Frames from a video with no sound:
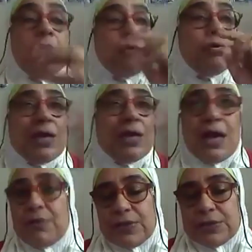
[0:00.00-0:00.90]
or ya
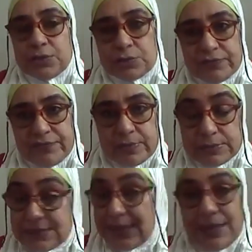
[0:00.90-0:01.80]
with any short vowel.
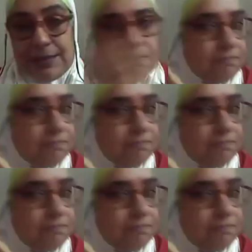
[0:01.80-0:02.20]
Take care.